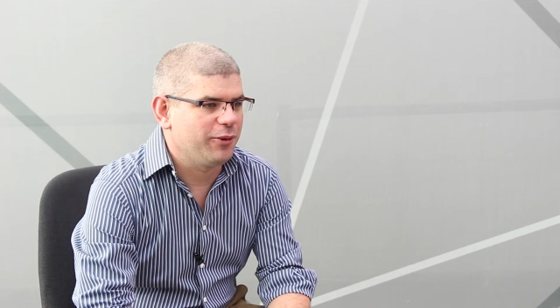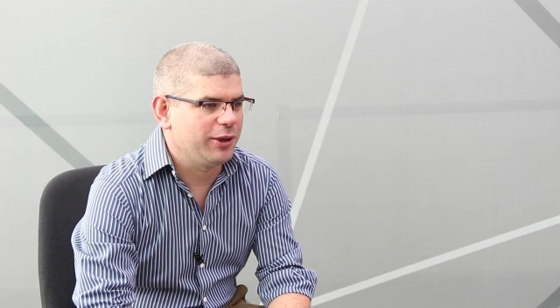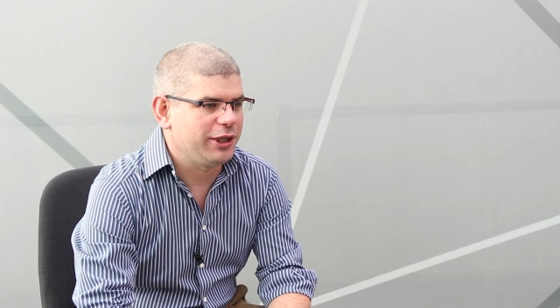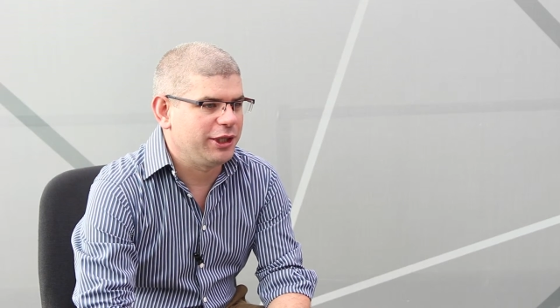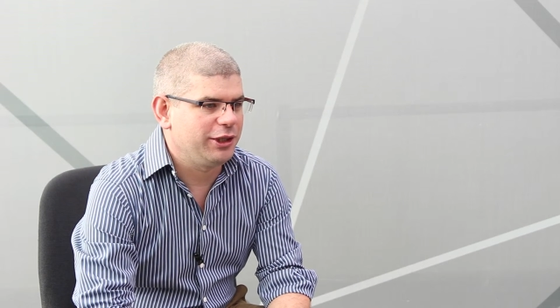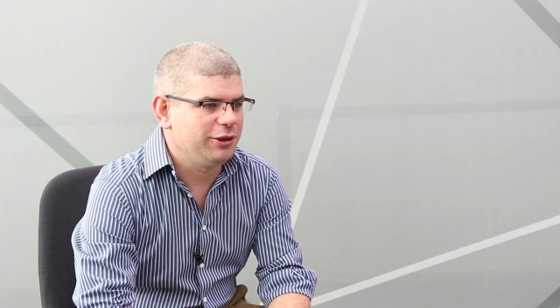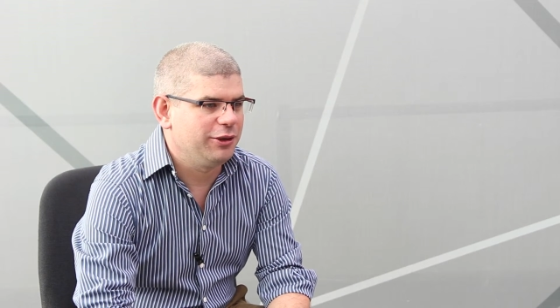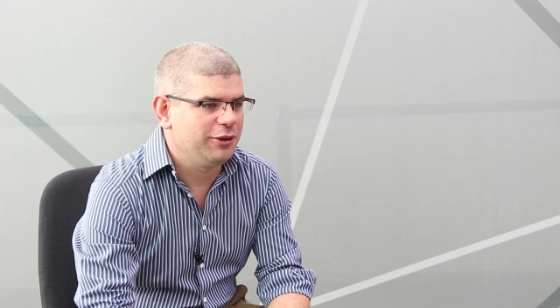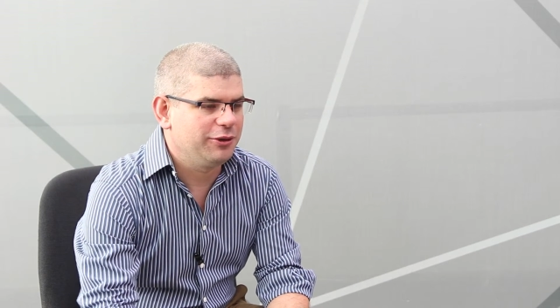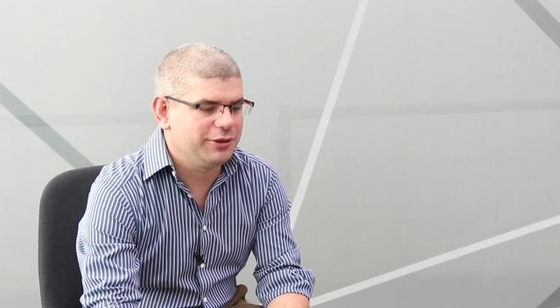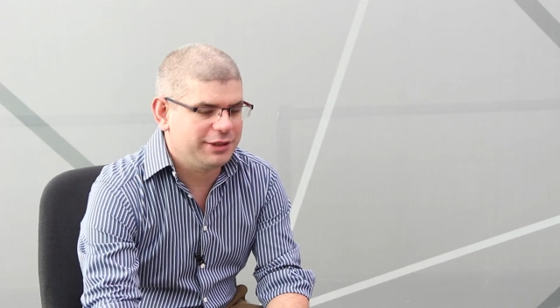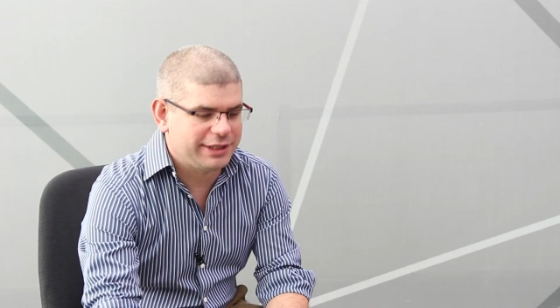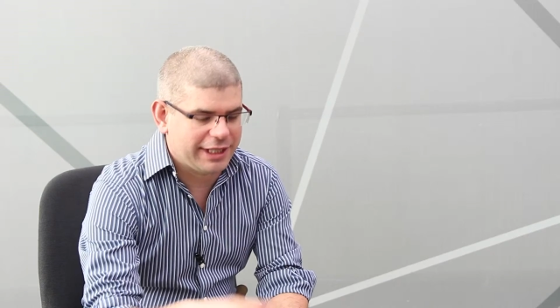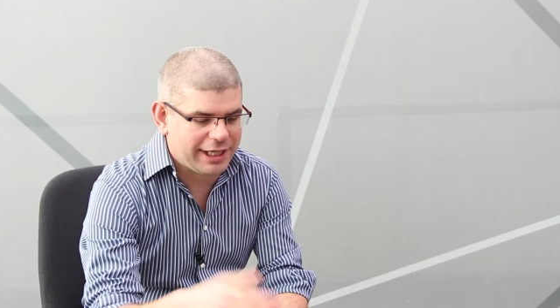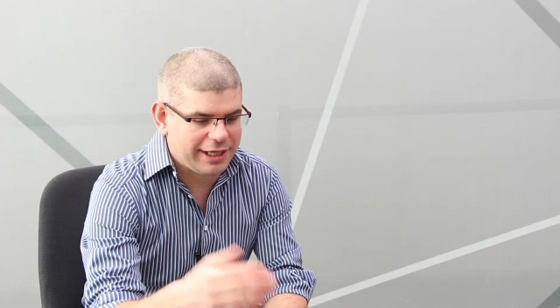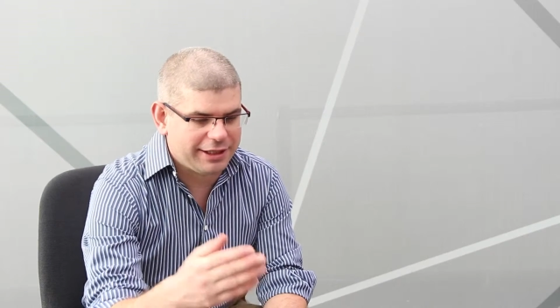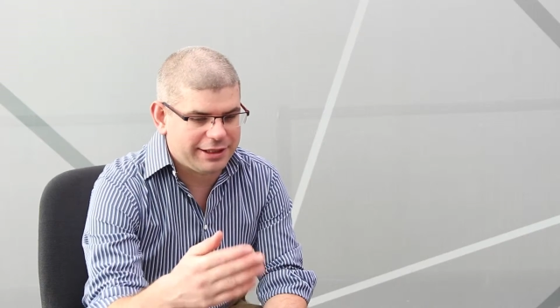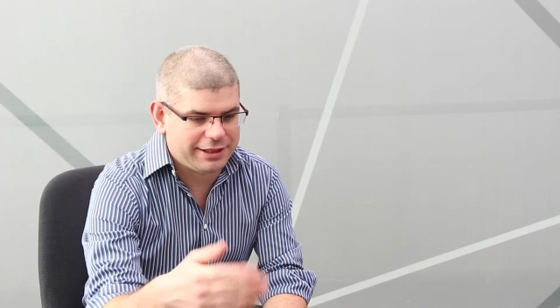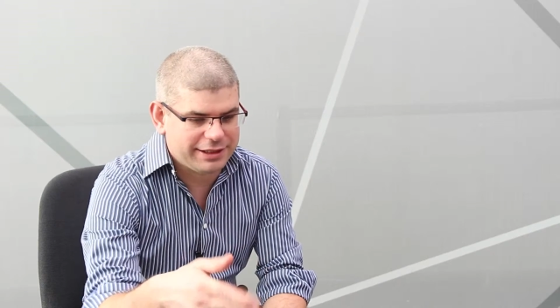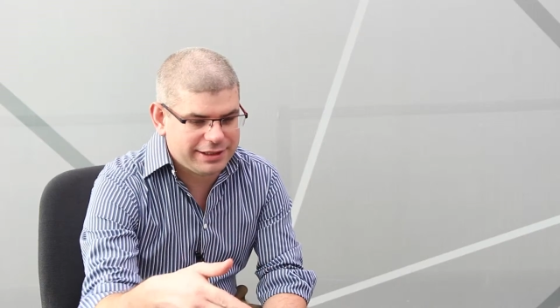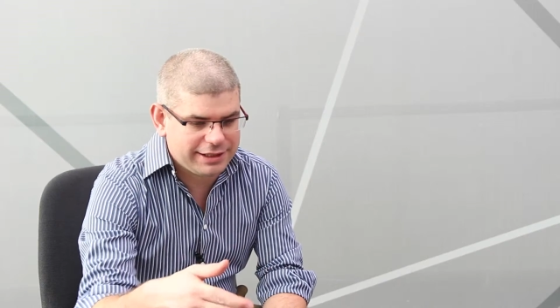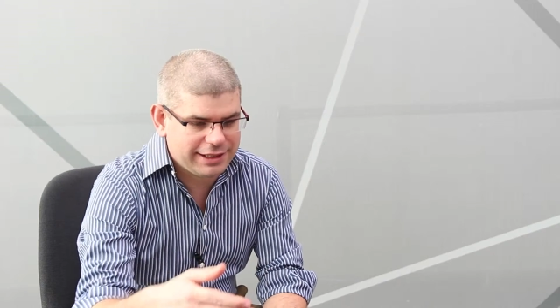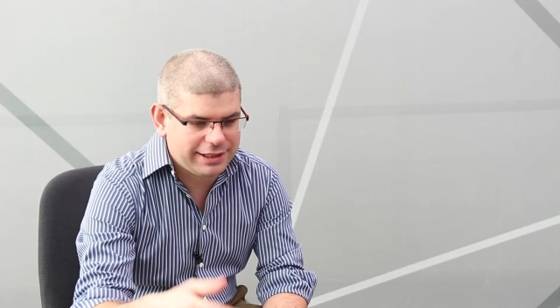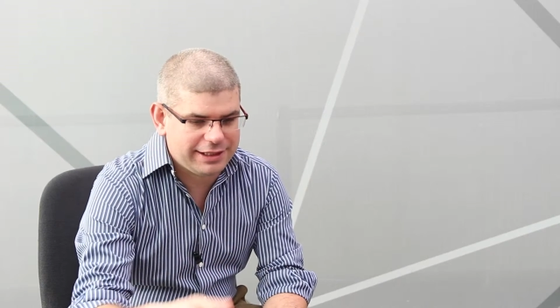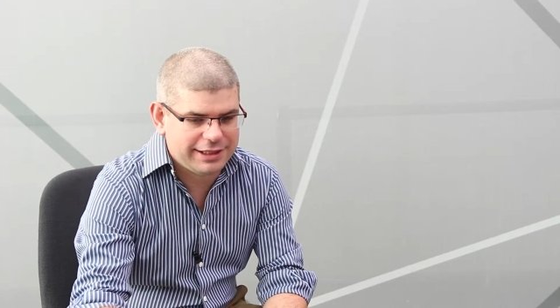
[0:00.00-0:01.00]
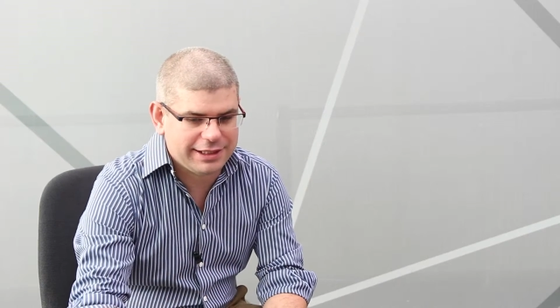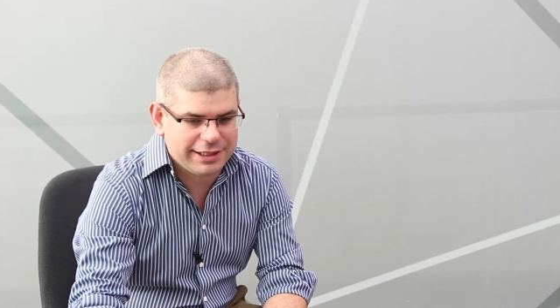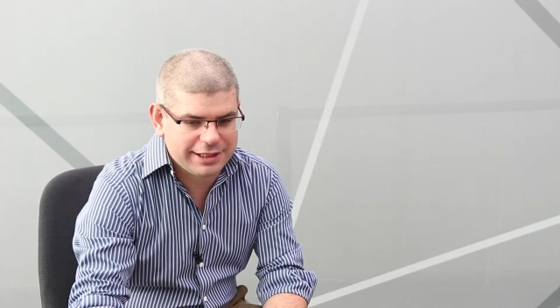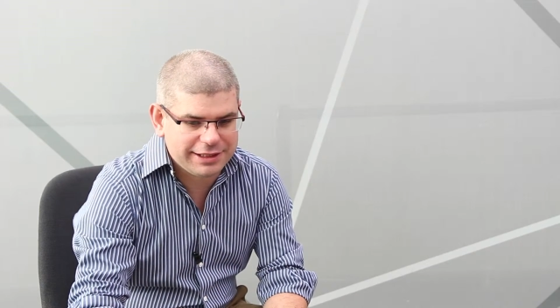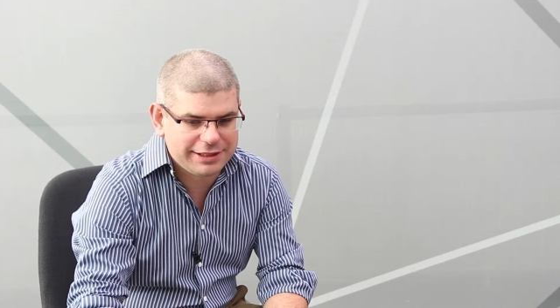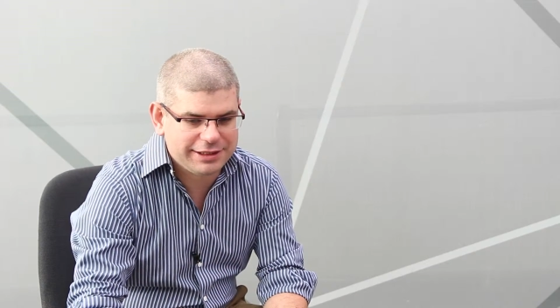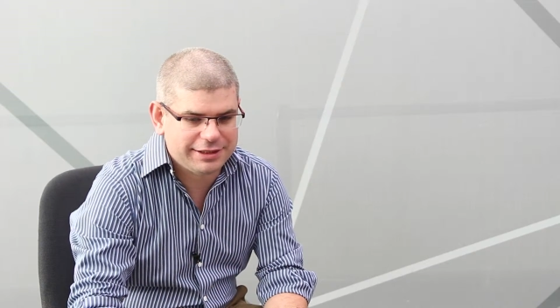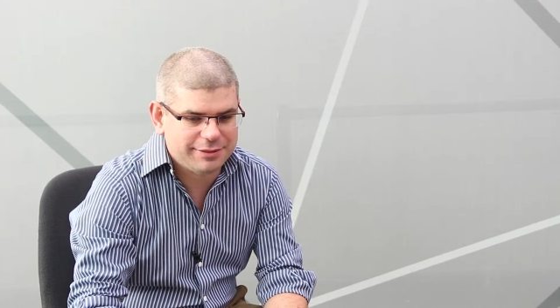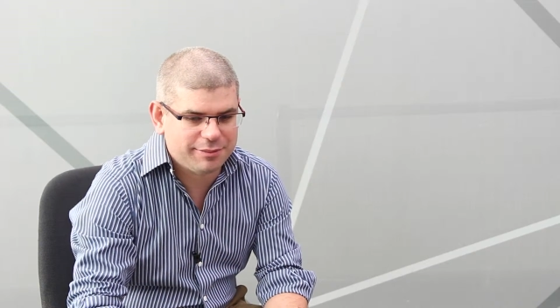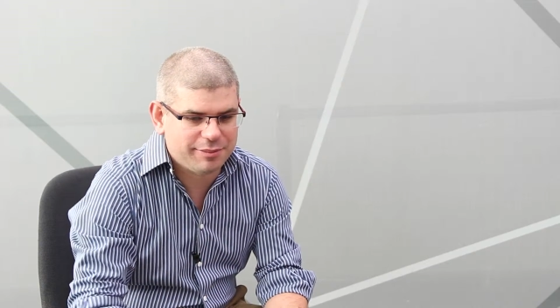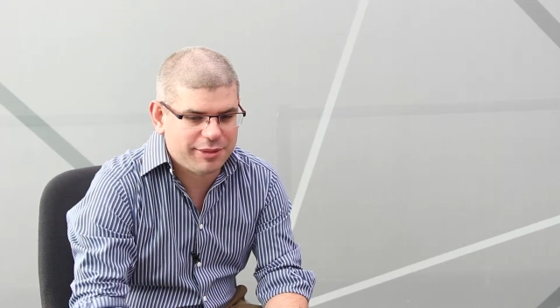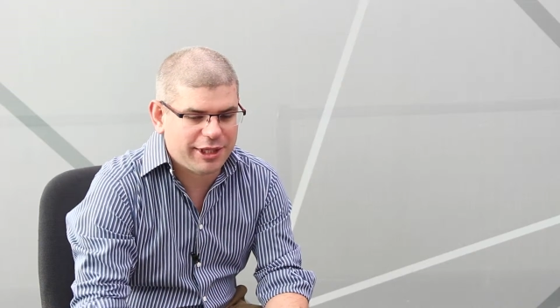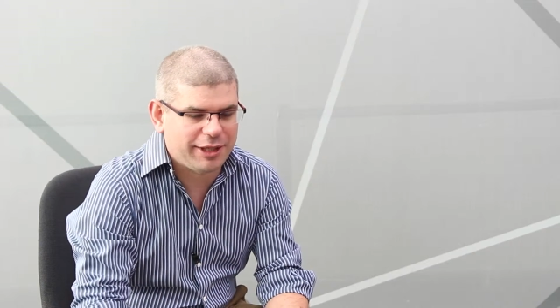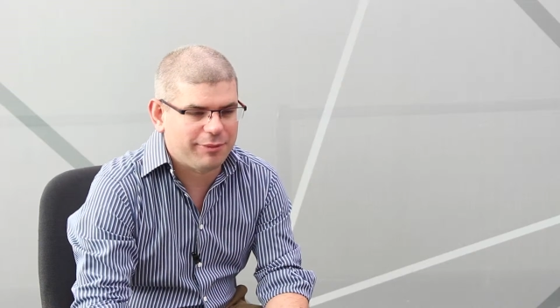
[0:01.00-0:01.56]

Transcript: when you look down and see the list of